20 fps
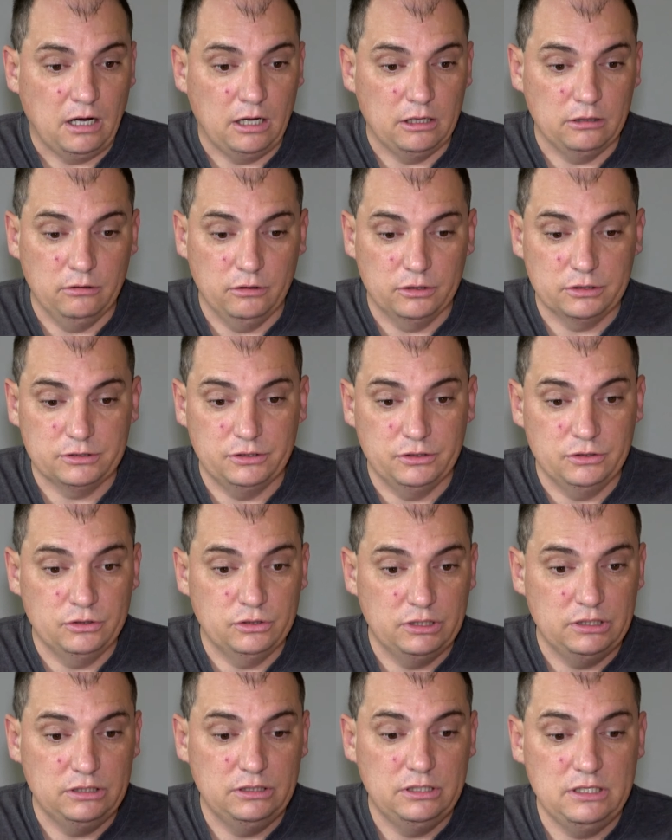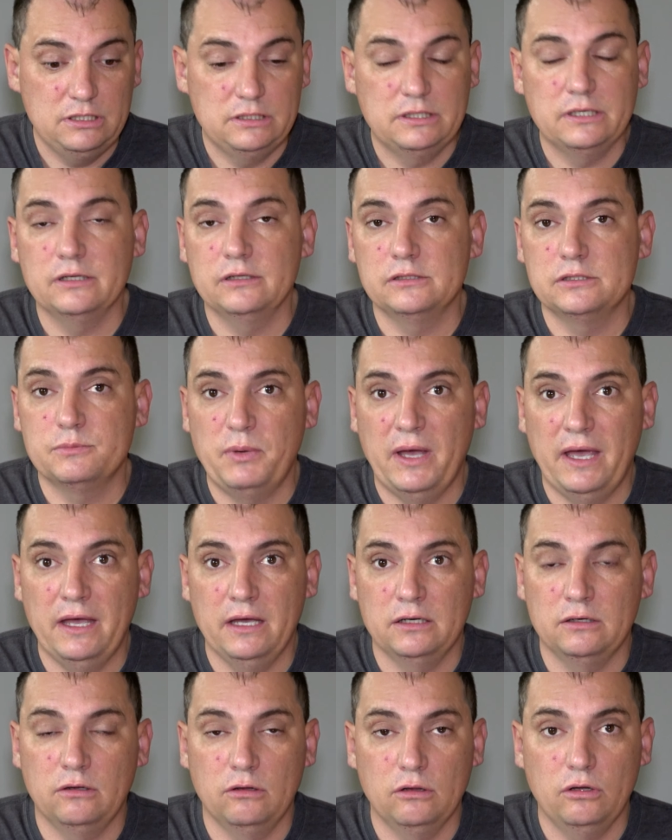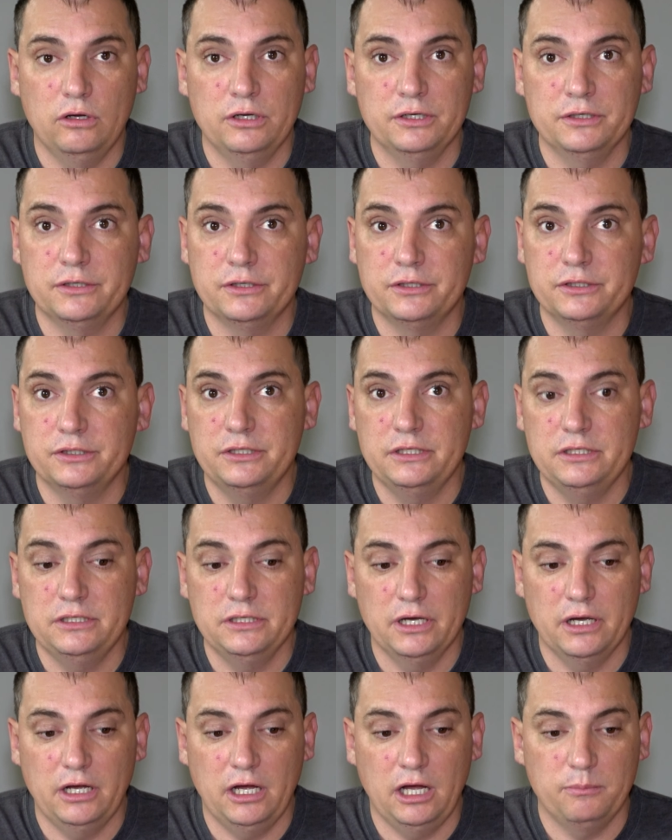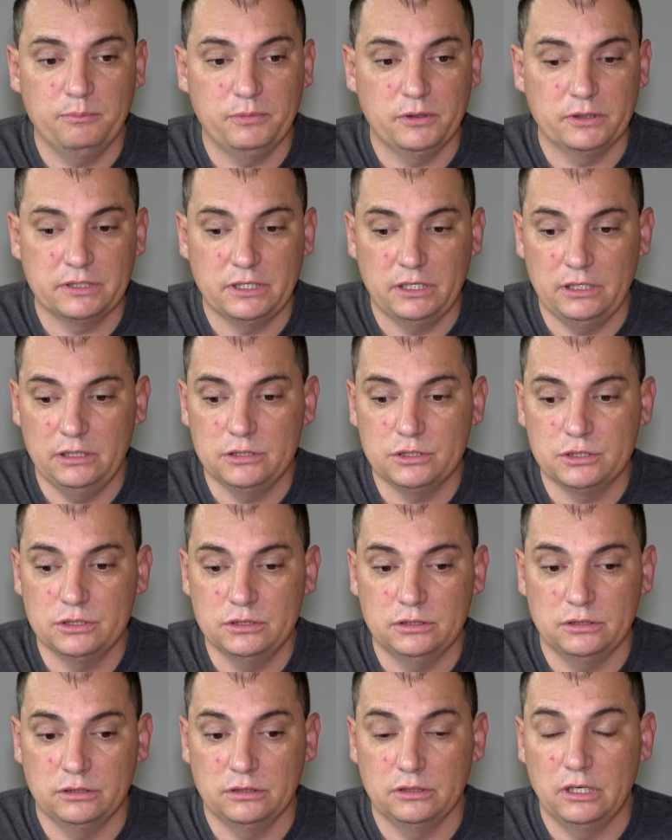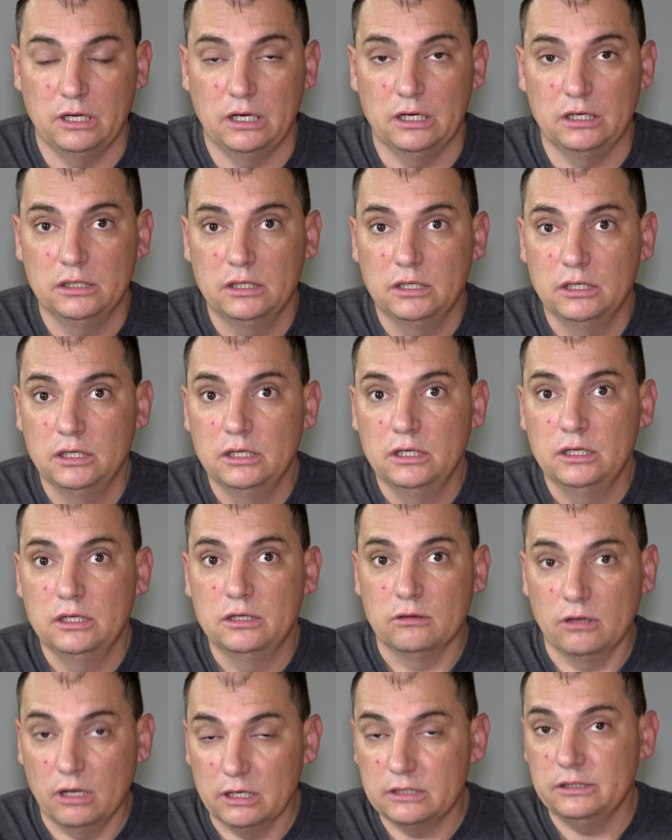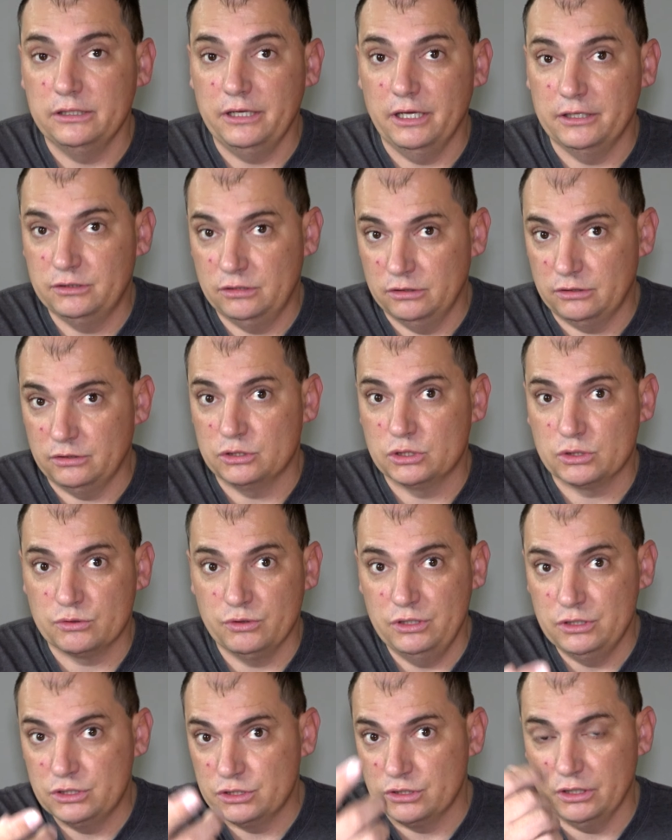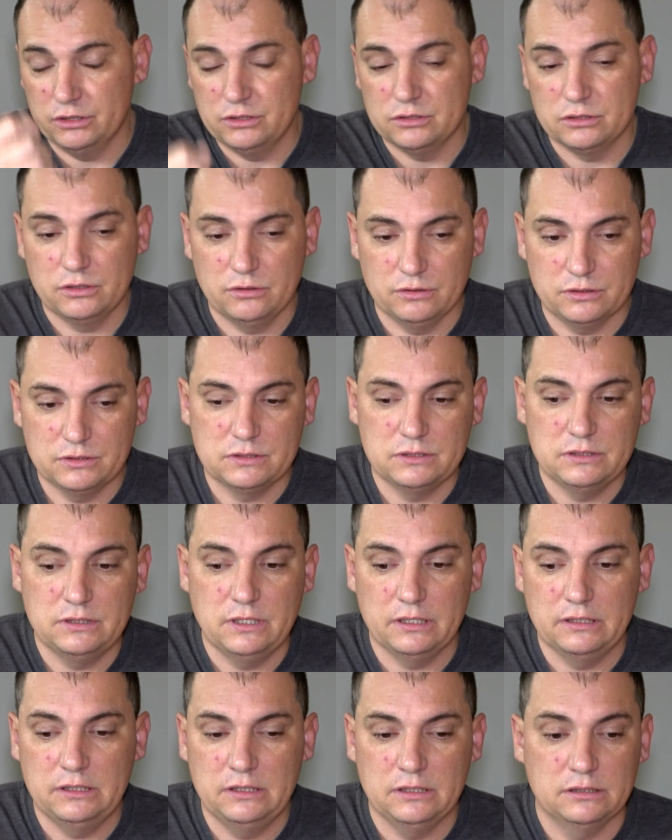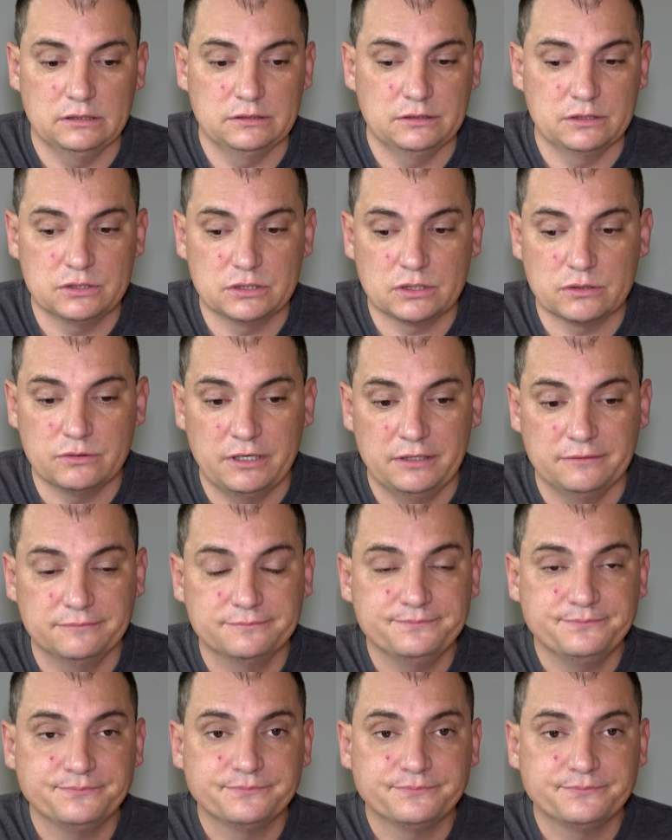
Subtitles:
looked in the details panel under the application, and luckily I took a screenshot, so you'll see that here on the screen.